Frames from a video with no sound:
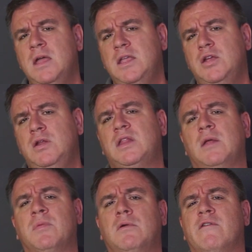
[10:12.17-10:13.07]
You need
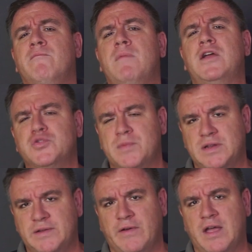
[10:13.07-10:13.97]
some sort of
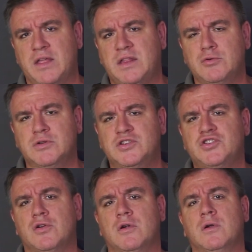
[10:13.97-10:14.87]
measurement device to
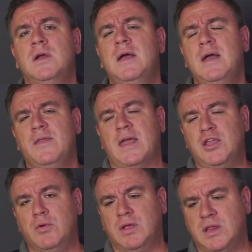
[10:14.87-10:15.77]
ensure that
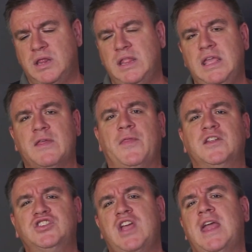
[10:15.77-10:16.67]
you can see that the
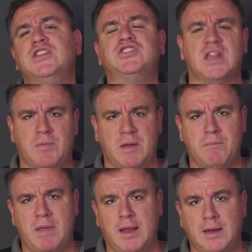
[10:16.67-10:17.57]
change has been
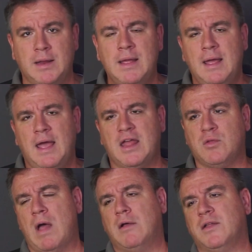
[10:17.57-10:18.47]
made, as
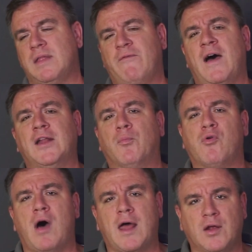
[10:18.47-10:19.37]
well as the final
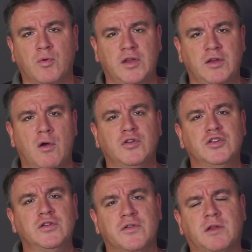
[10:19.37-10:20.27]
product when you go and
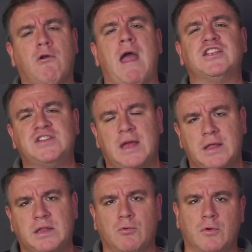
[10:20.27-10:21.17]
do your scratch
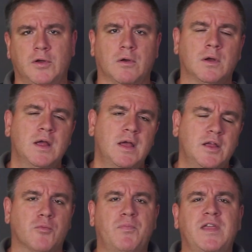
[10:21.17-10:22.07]
test or
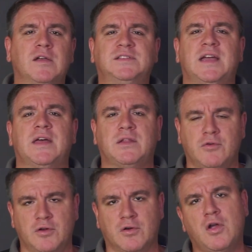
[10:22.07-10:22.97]
your peel test or
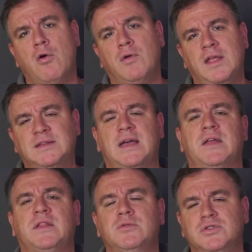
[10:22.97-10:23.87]
your coating
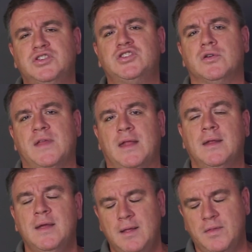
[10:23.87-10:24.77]
test to ensure that
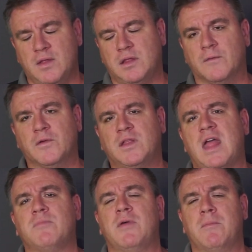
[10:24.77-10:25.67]
the surface
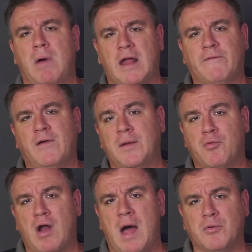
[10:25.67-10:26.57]
has been modified
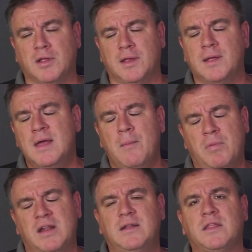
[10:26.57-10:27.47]
properly,
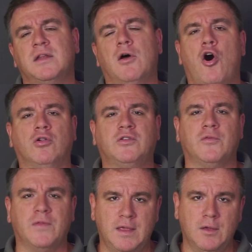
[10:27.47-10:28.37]
but it doesn't alter
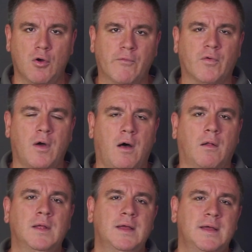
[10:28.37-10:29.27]
the
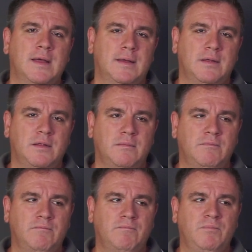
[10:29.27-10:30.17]
overall
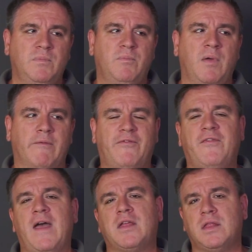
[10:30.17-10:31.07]

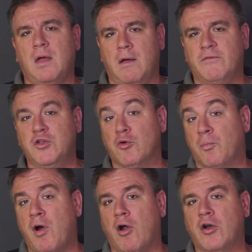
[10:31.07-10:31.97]
effects of your
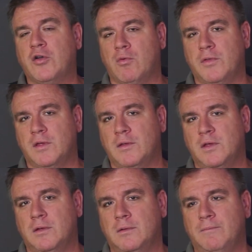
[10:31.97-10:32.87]
part or
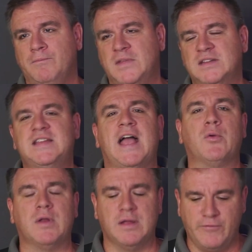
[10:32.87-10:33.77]
the
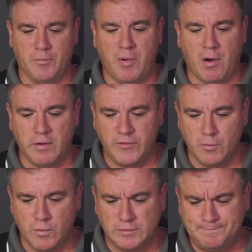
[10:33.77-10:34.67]
integrity of your part, if you
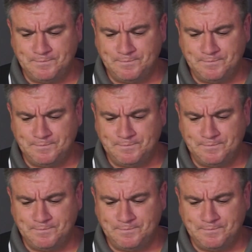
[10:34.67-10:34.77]
will.